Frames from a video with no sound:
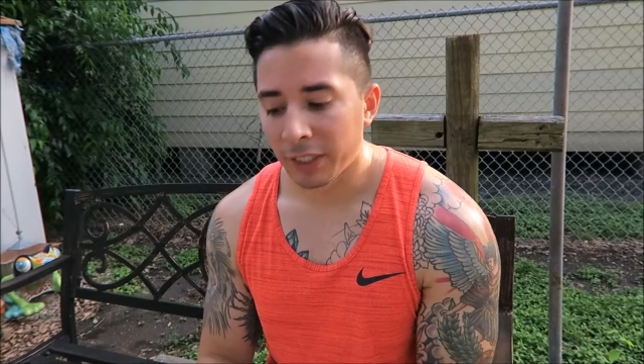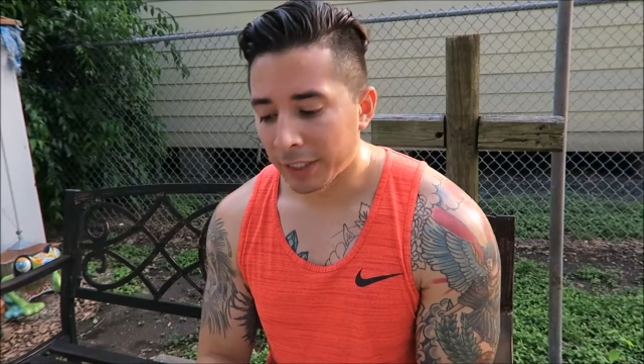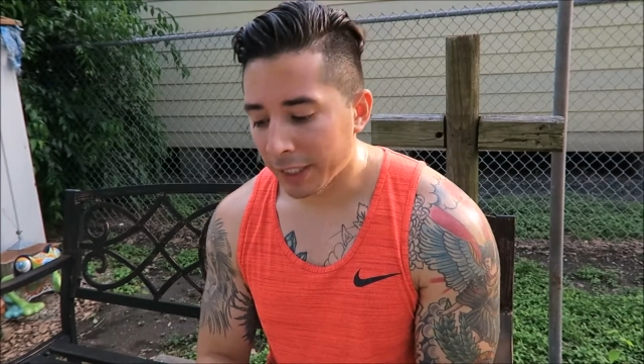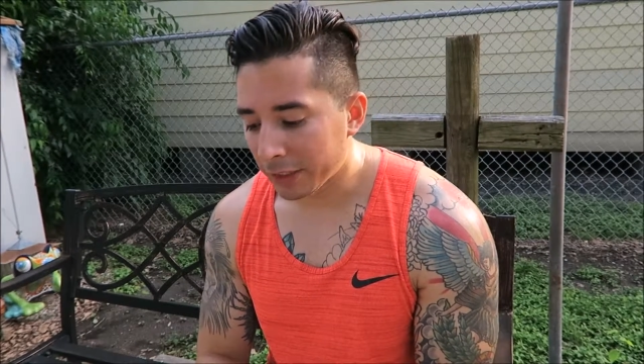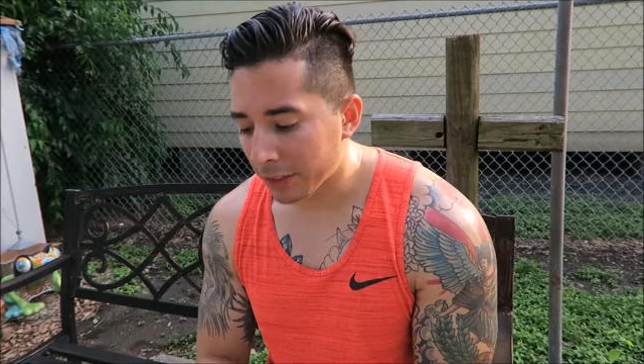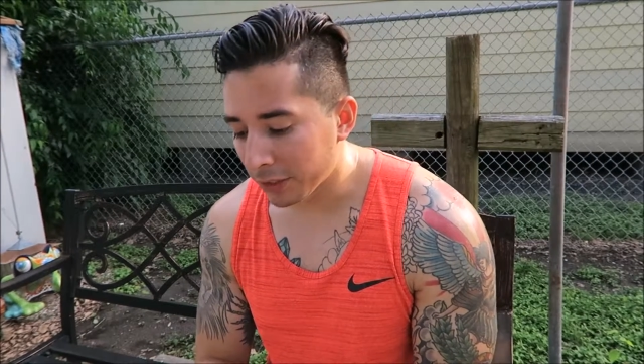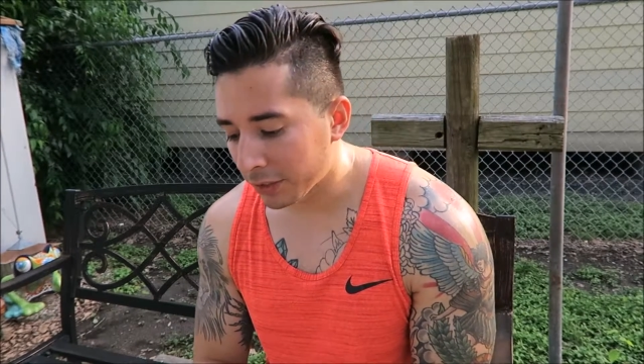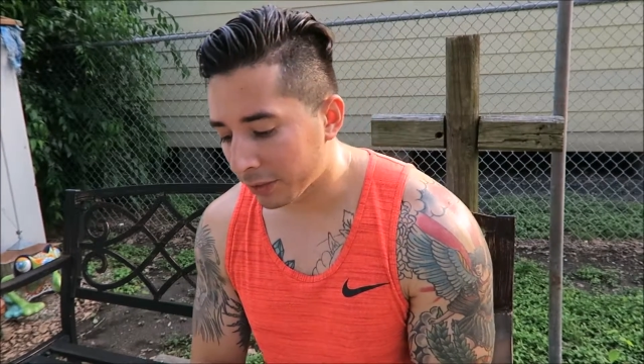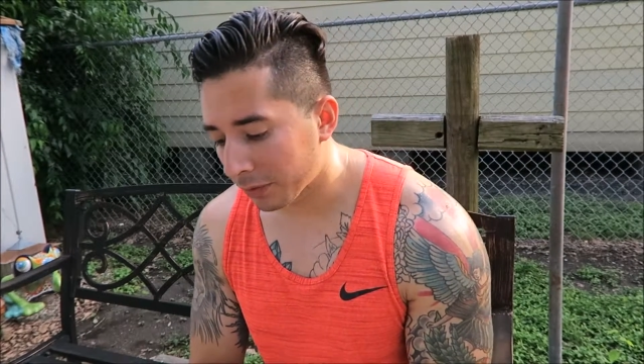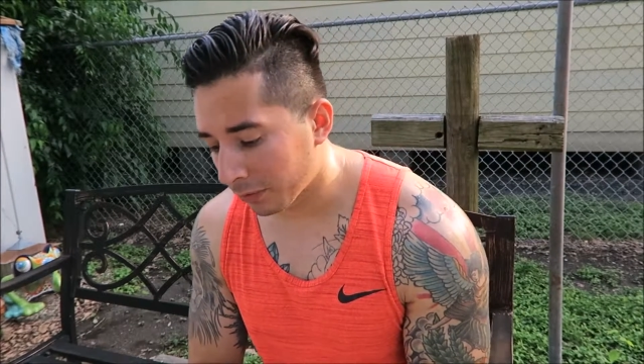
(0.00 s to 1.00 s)
And that's just
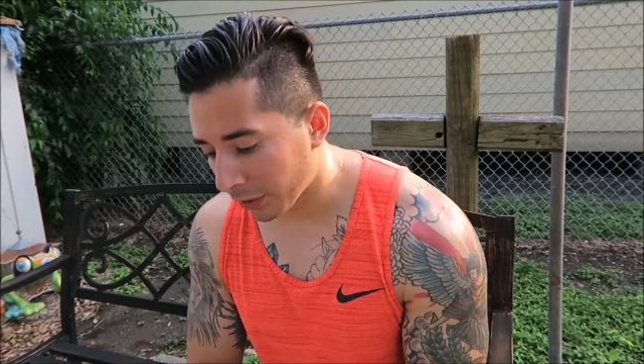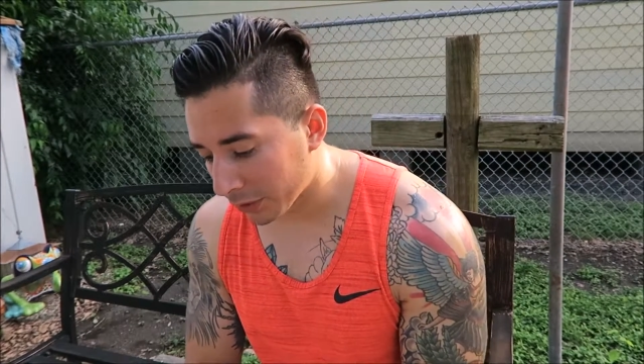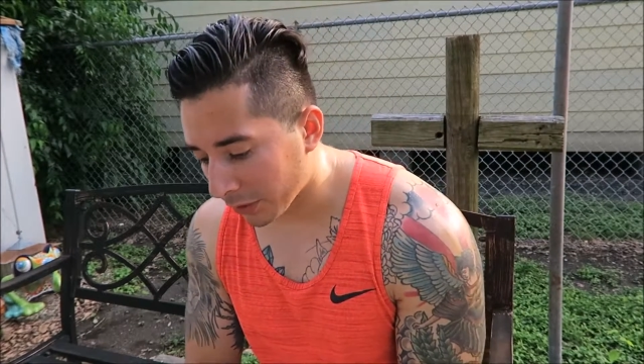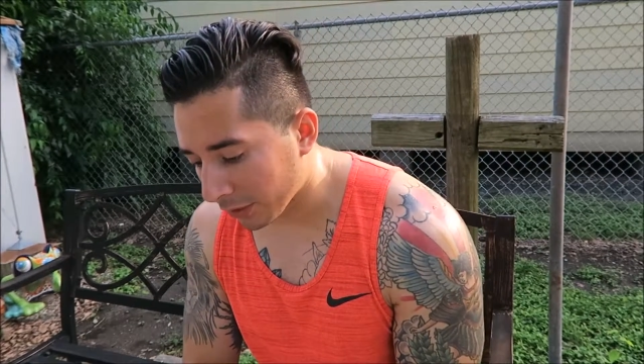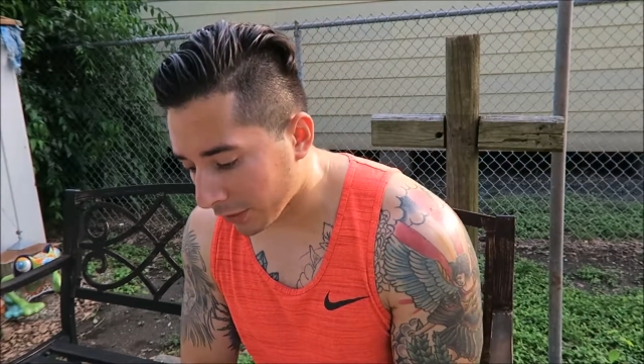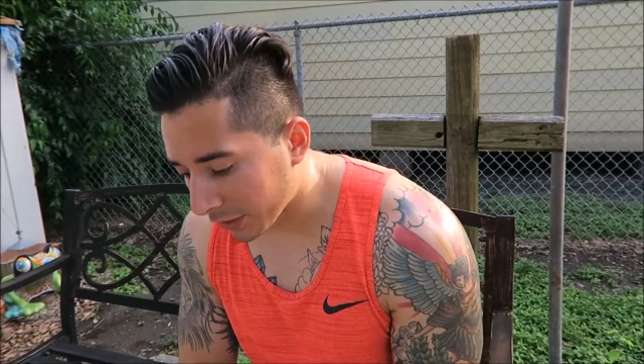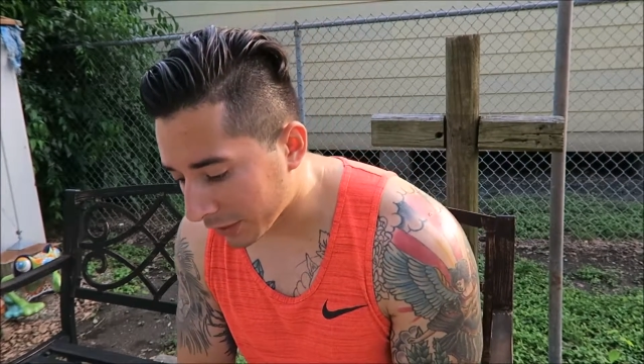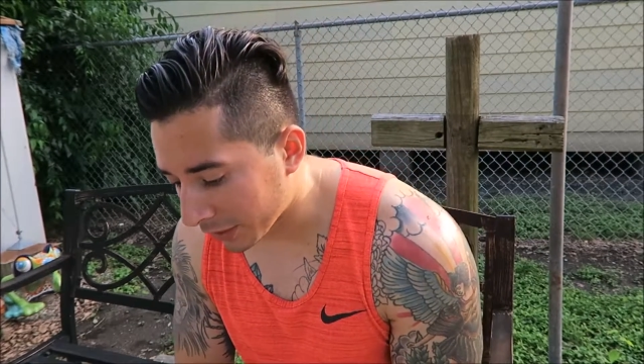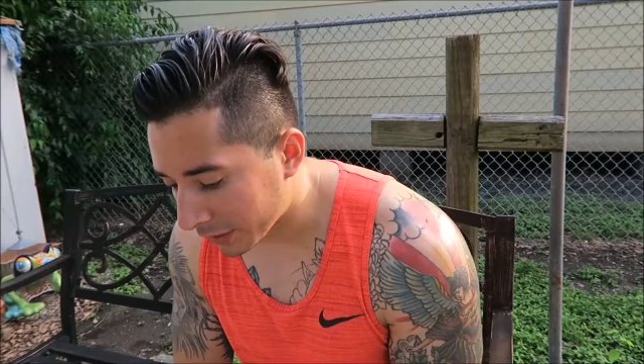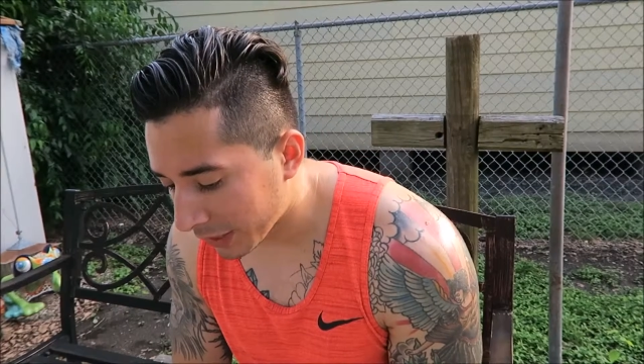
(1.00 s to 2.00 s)
first on the
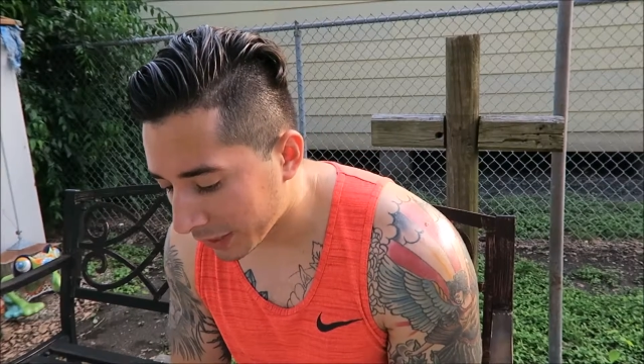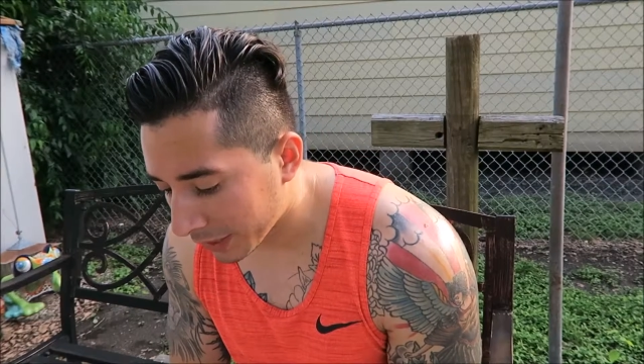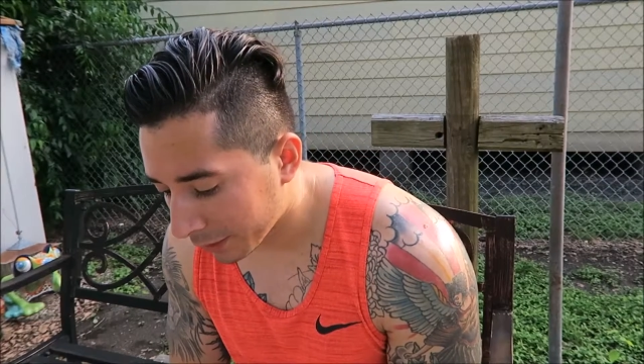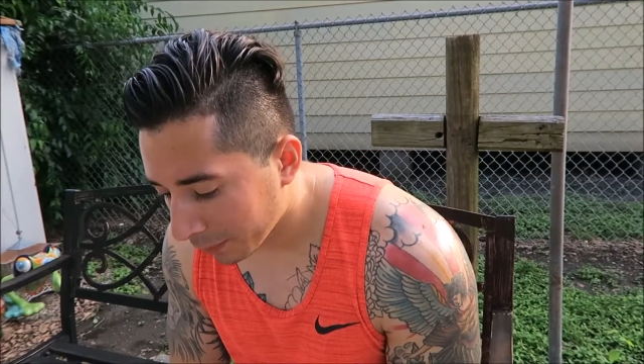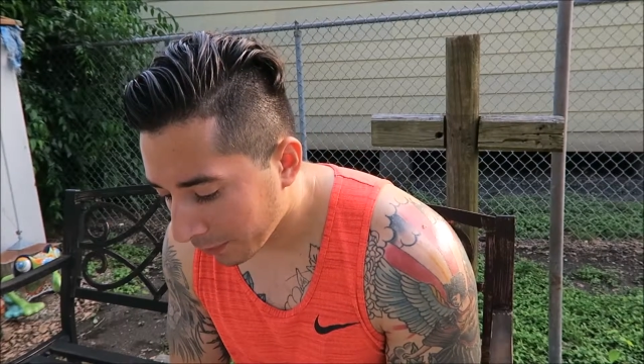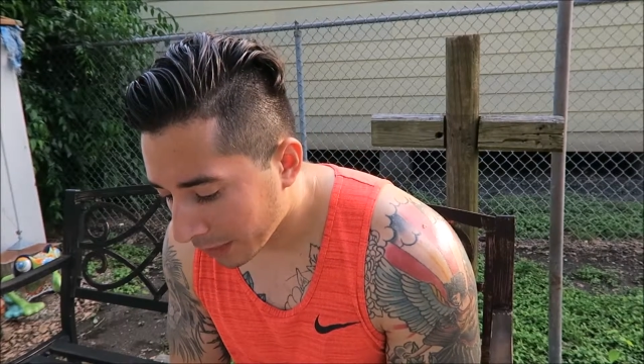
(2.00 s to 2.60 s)
list. And second